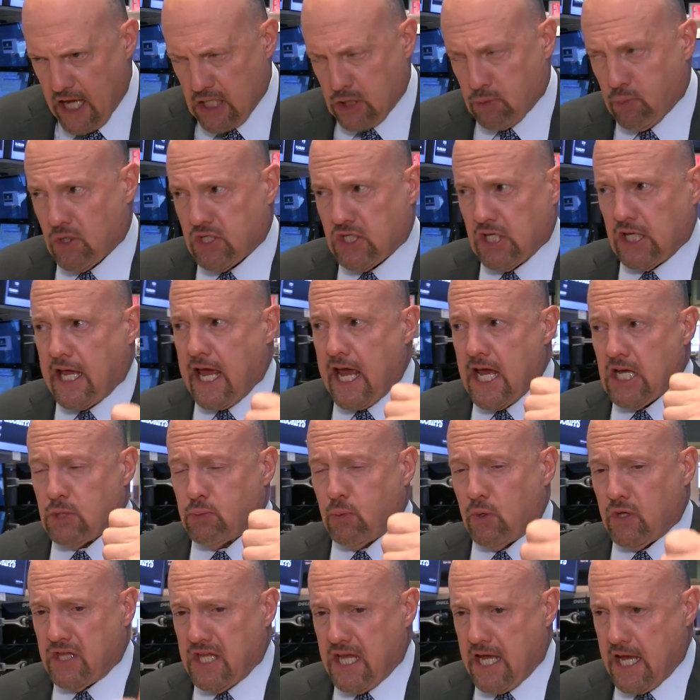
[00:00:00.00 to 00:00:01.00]
as was the
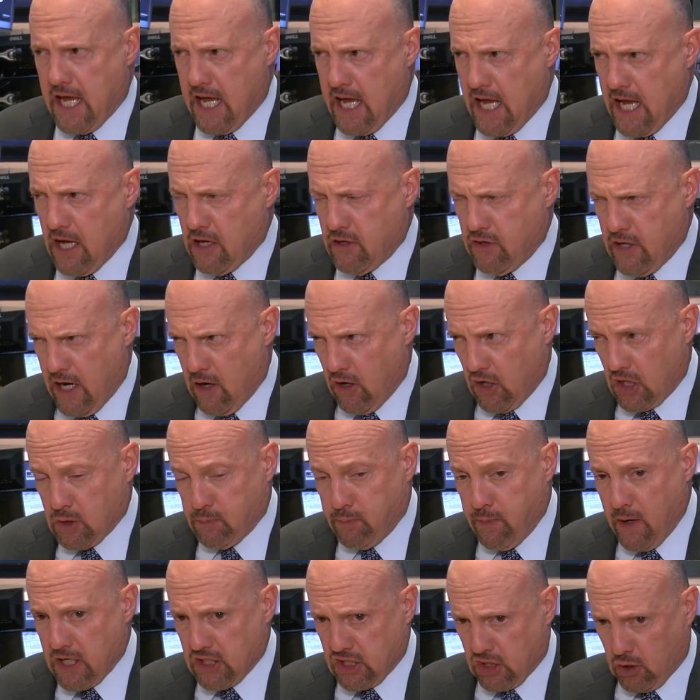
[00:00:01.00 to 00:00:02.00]
case with the E in their
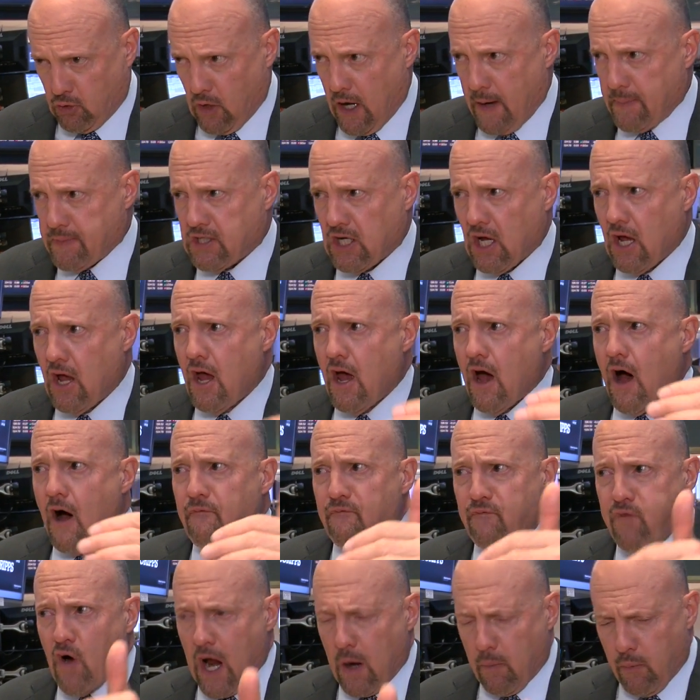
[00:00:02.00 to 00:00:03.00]
Express Scripts,
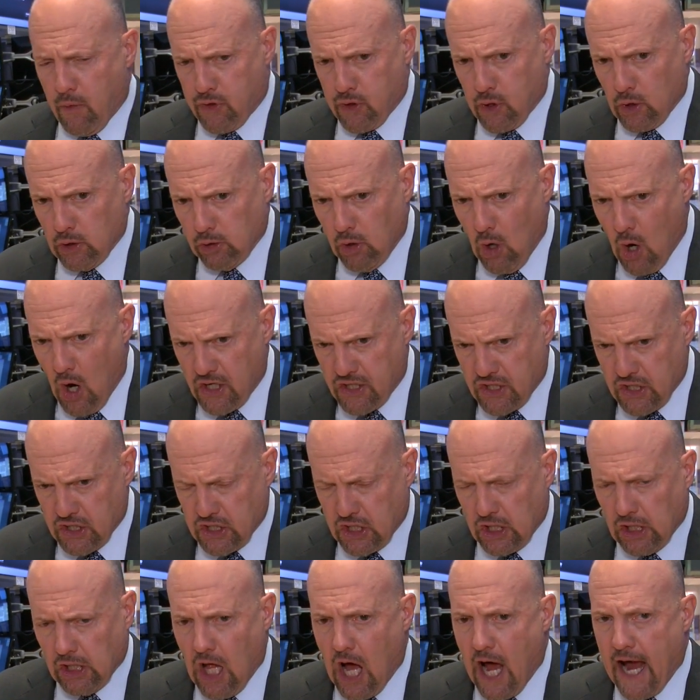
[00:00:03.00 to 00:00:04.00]
fight with their
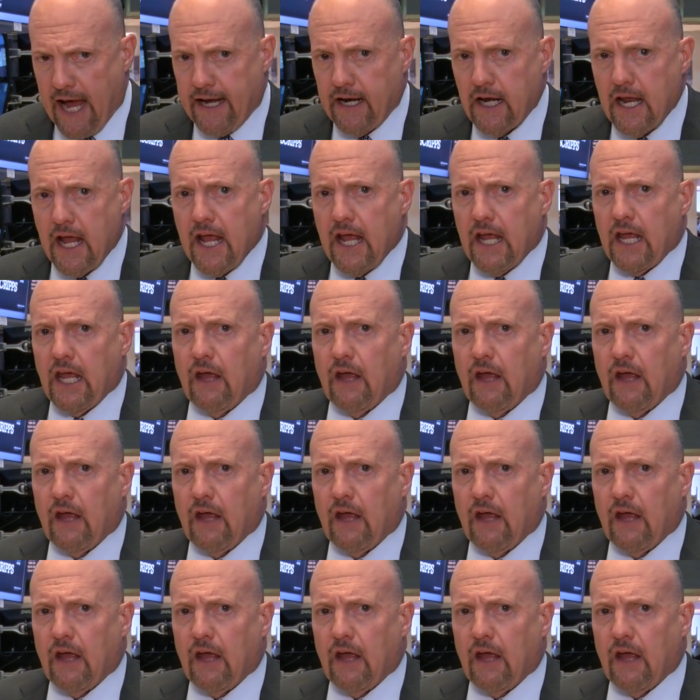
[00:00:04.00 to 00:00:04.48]
largest client.